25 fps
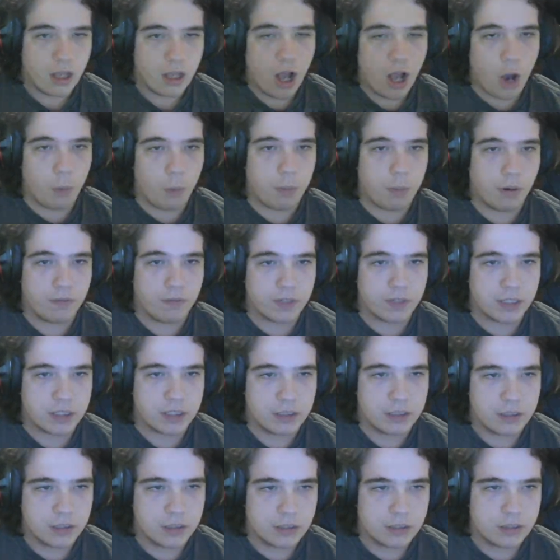Oh,
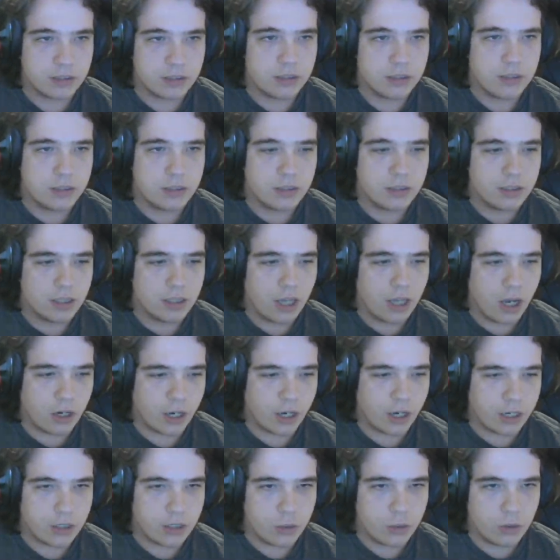perfect.
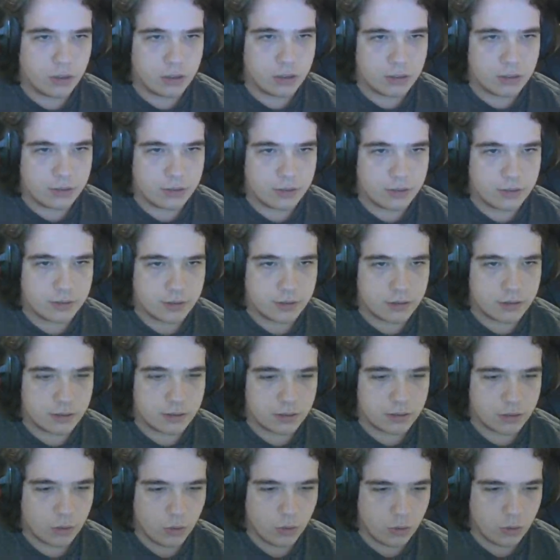Okay, cool.
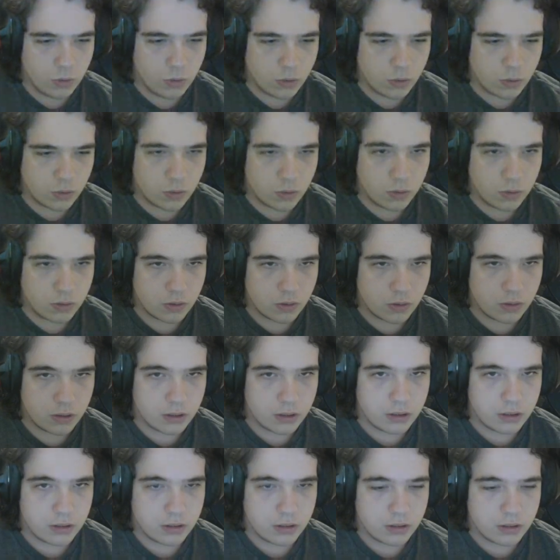Cool, cool, cool, cool, cool.
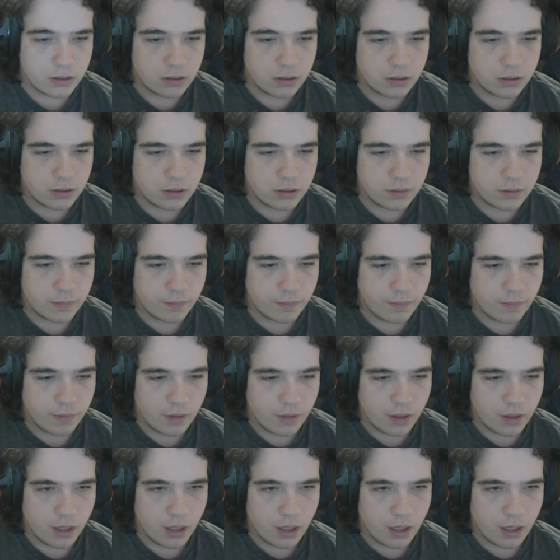
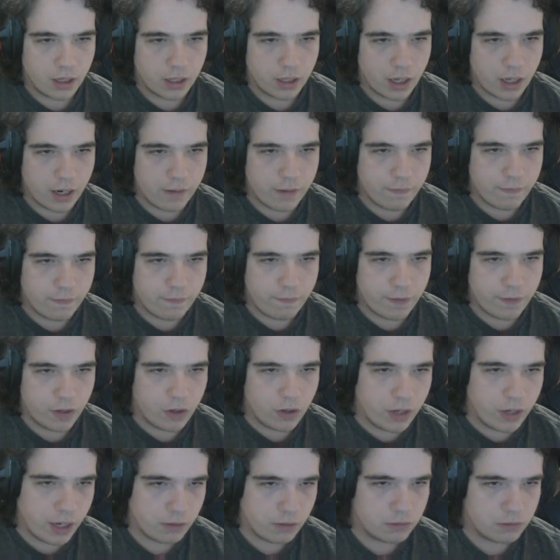Got it
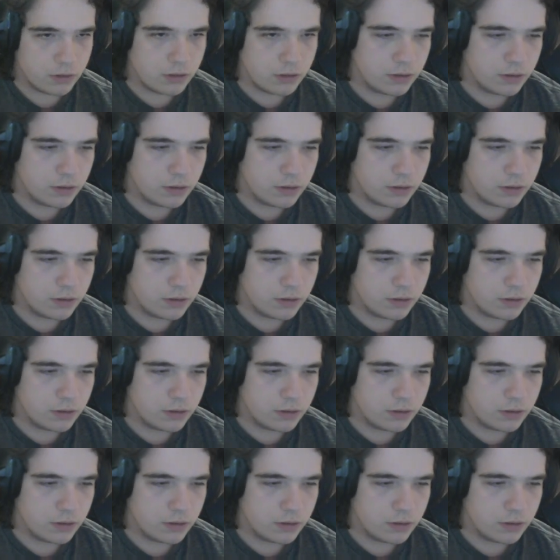figured out.